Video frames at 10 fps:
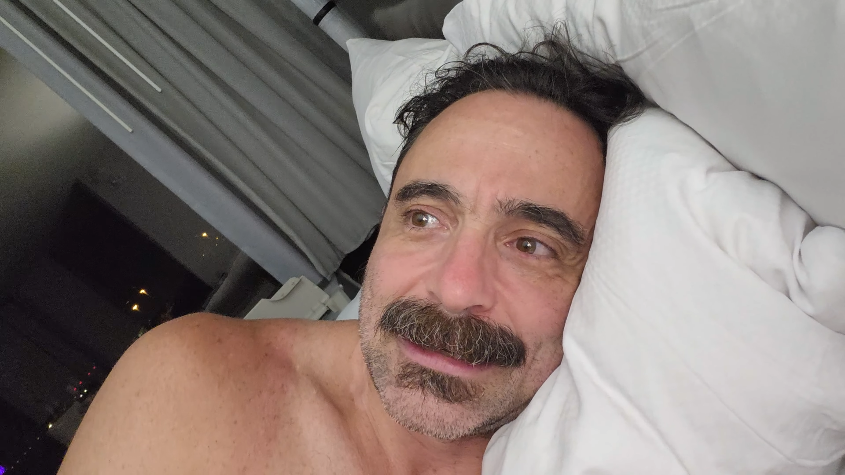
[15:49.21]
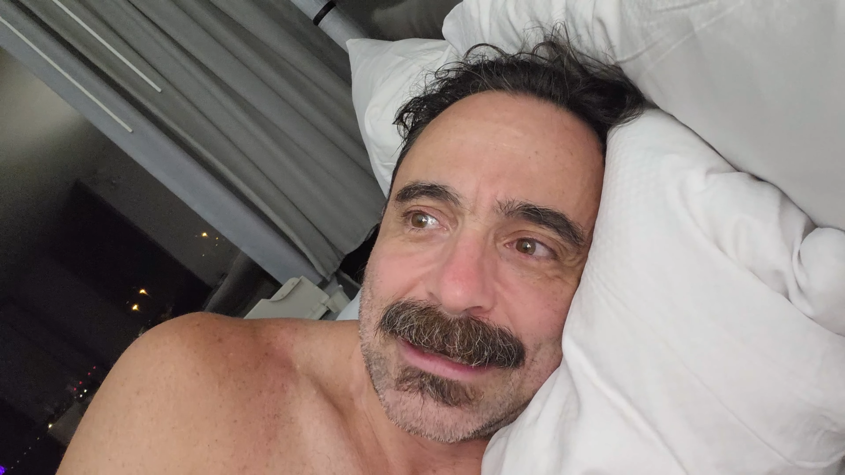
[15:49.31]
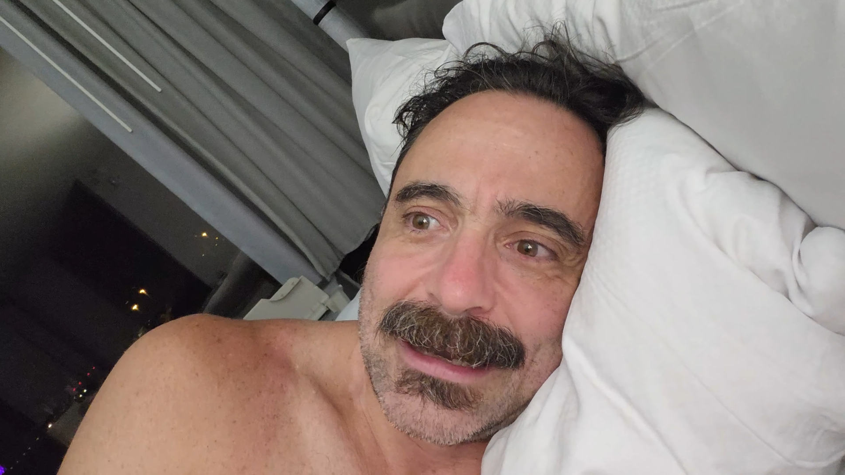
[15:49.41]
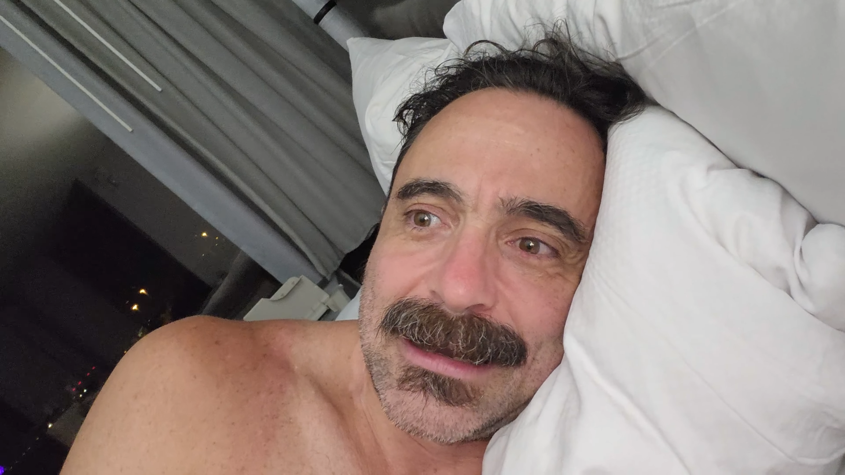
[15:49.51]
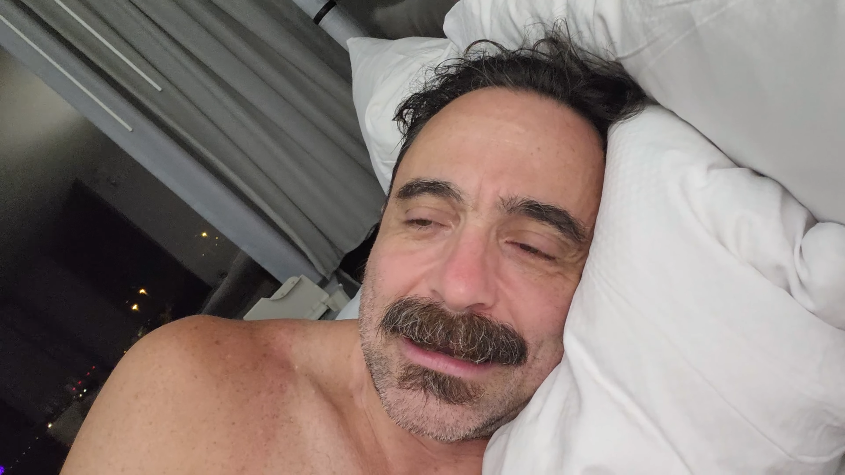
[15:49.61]

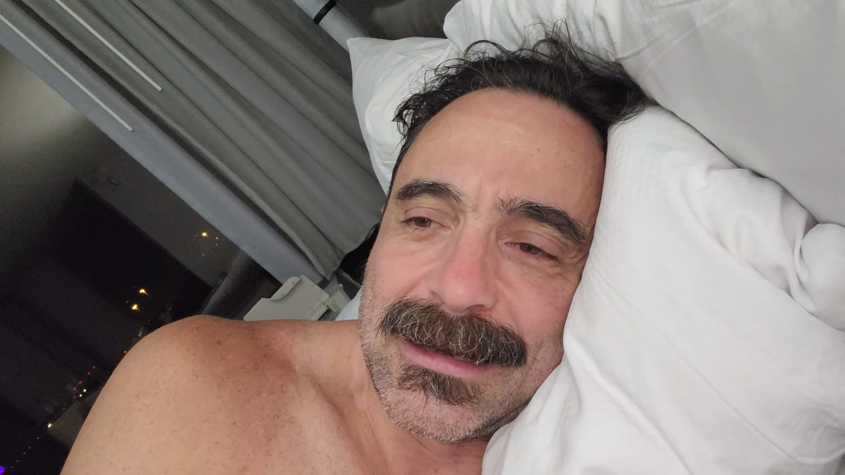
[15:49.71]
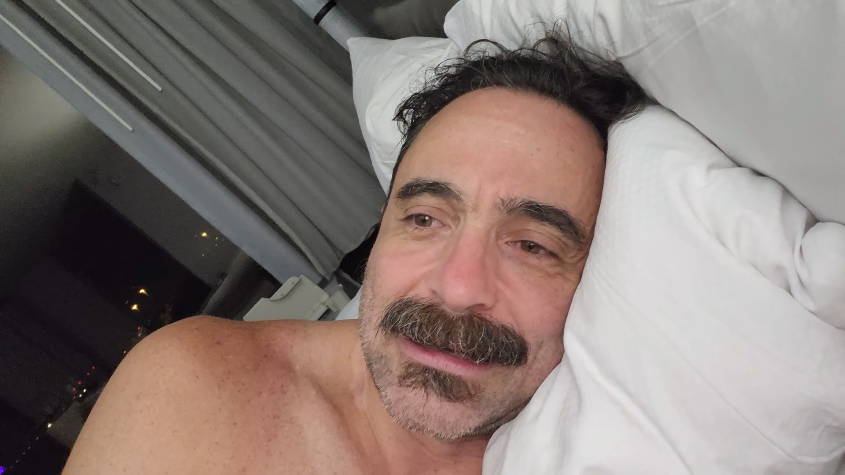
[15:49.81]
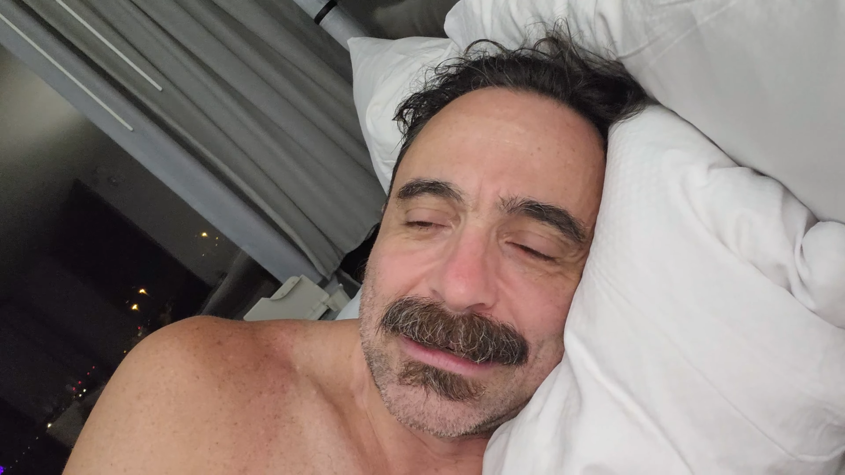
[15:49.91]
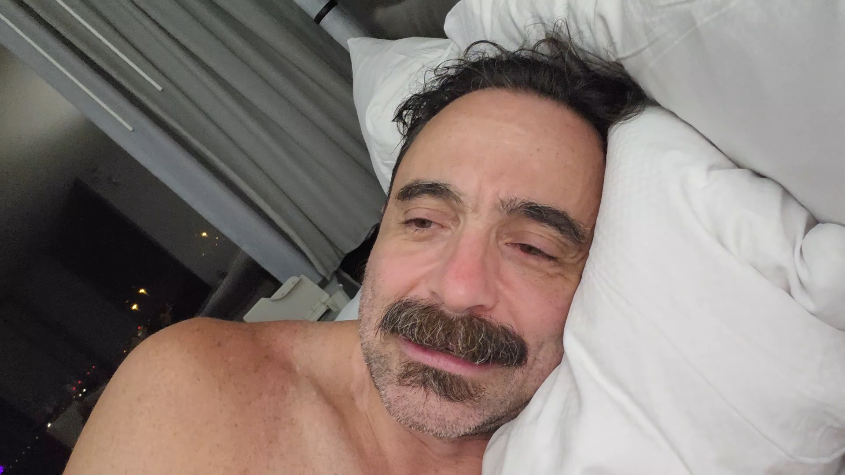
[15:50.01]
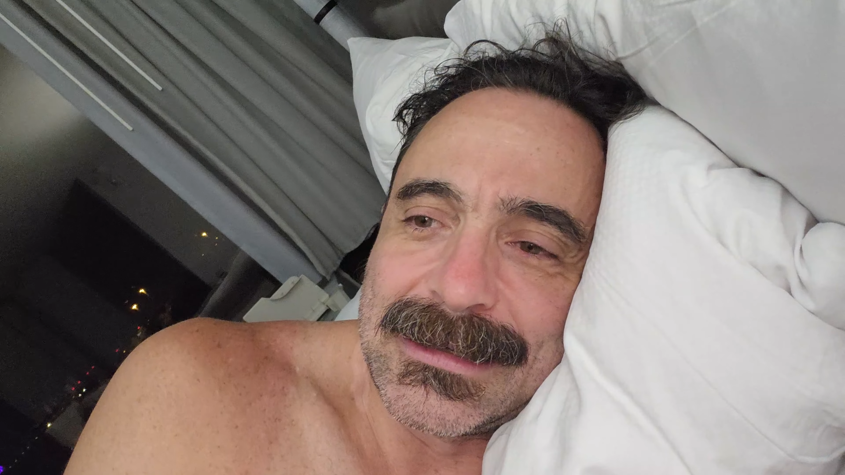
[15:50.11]

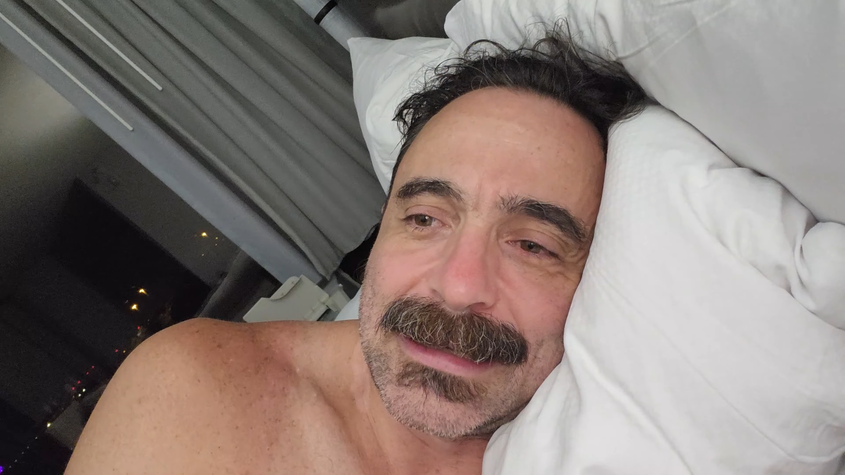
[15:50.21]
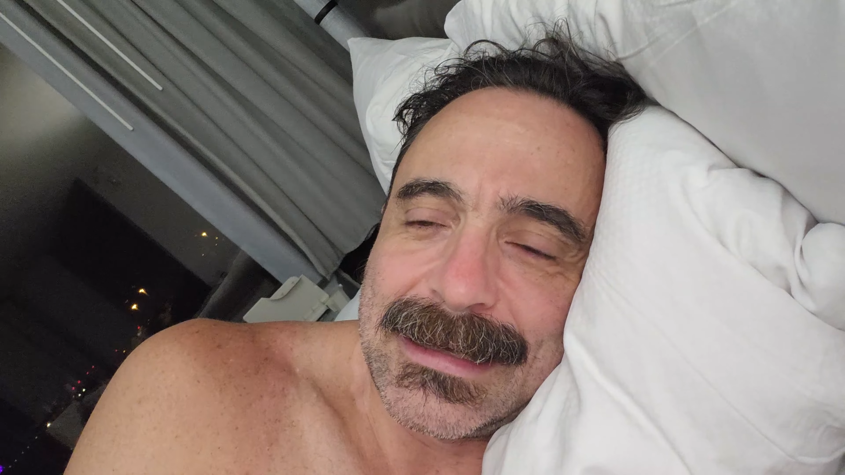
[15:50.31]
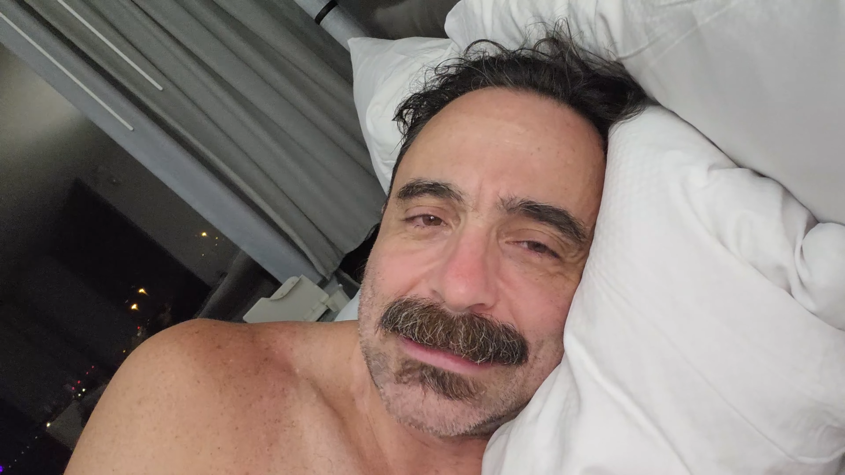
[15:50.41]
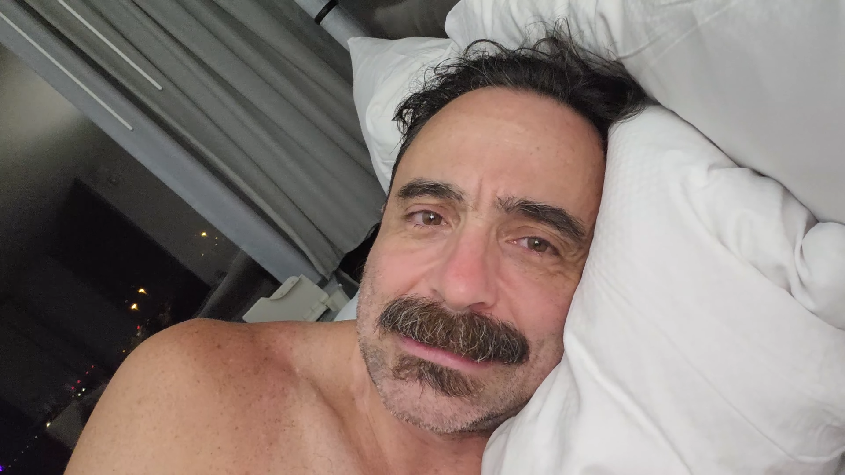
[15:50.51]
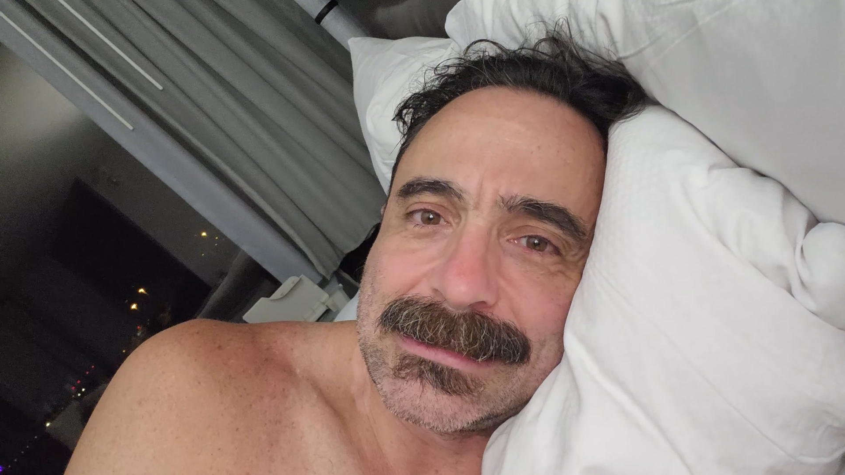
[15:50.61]

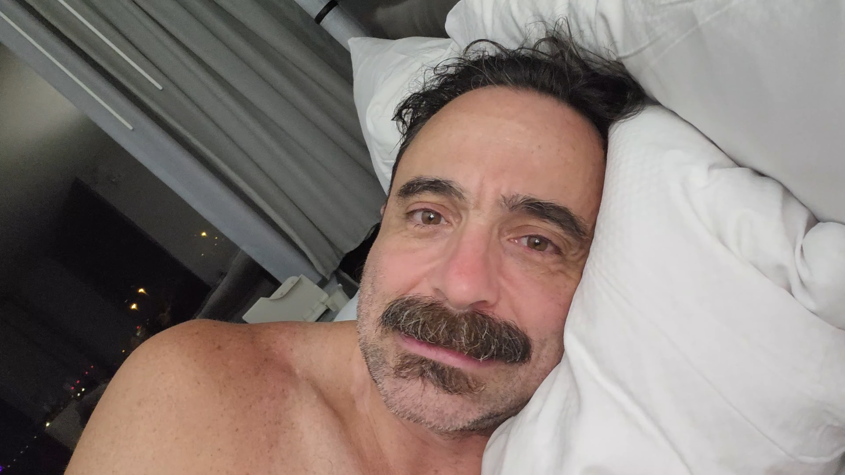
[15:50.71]
Yeah.